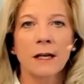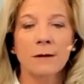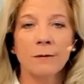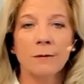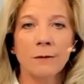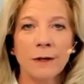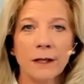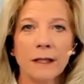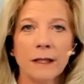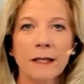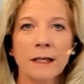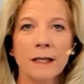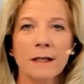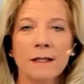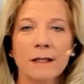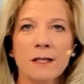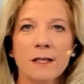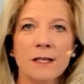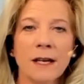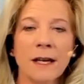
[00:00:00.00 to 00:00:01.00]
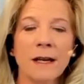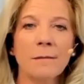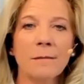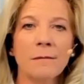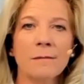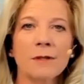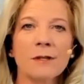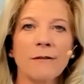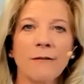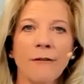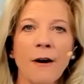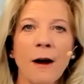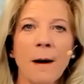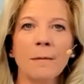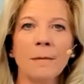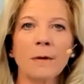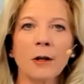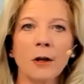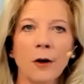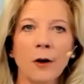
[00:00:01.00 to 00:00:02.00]
really stems
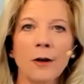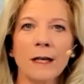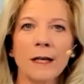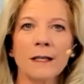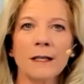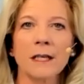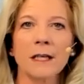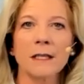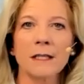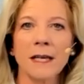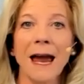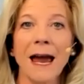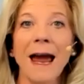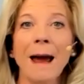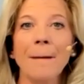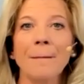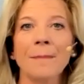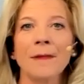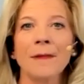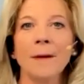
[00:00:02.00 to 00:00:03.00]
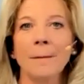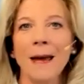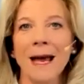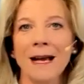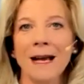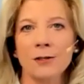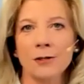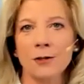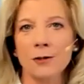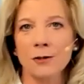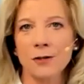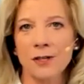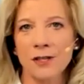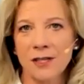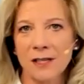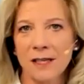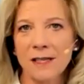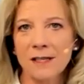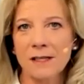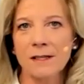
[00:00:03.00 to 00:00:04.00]
from learning to tap the master
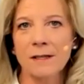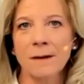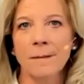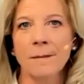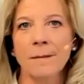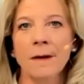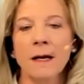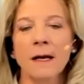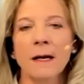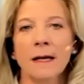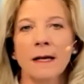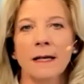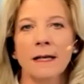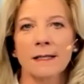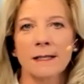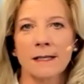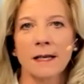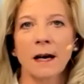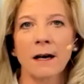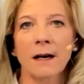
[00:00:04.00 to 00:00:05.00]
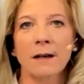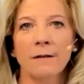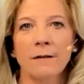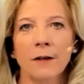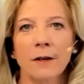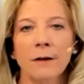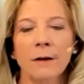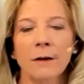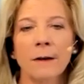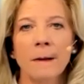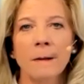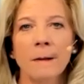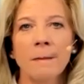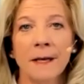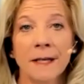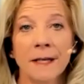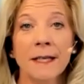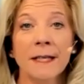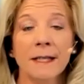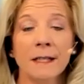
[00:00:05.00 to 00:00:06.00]
system inside of you.
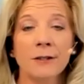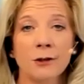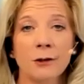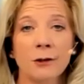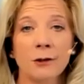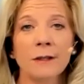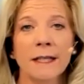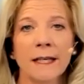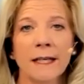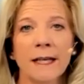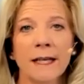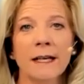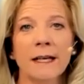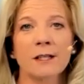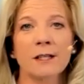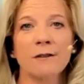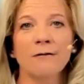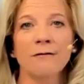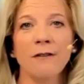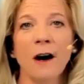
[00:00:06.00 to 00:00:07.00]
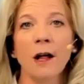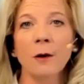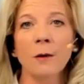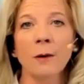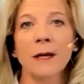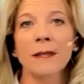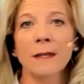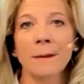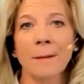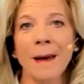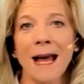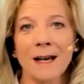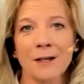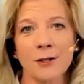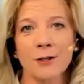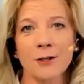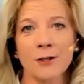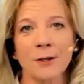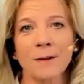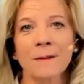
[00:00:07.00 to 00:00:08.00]
And it truly is following the
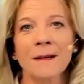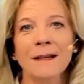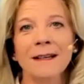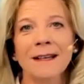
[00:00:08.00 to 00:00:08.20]
master.